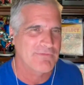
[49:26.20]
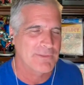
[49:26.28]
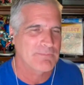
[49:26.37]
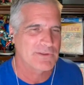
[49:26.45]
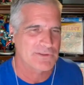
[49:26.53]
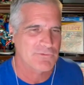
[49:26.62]

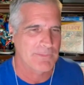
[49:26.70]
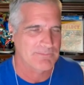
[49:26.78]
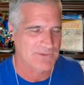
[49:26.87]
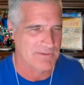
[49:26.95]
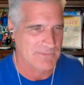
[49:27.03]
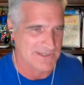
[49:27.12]
flip the
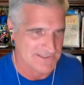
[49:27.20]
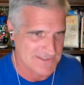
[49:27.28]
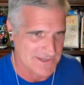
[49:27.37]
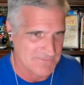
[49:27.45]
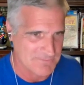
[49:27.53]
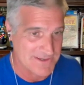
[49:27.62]
script on
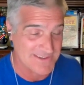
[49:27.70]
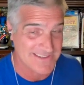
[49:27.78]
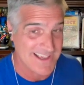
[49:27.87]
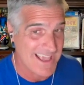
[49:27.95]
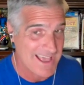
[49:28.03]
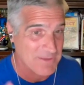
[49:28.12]
myself because
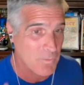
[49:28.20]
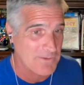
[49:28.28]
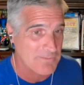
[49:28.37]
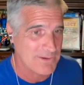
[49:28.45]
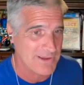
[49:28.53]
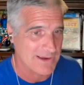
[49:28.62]
I had
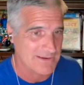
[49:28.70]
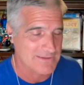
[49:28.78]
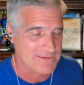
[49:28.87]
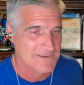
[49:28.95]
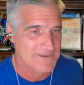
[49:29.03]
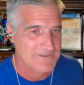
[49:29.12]
one
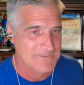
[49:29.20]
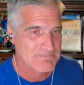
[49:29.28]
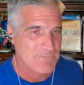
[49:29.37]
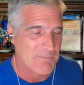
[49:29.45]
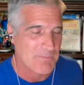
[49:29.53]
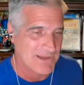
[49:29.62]
picked,
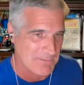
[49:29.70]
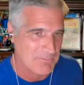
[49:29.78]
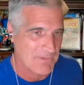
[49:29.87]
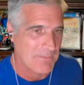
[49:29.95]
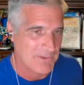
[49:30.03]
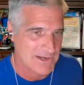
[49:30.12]
but
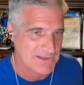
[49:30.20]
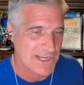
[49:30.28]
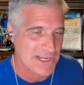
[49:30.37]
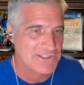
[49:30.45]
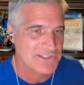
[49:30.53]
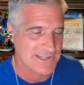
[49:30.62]
I'm gonna
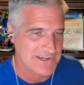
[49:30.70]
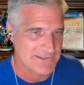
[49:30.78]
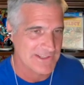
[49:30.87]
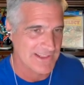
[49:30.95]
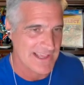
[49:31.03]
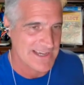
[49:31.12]
change it here at the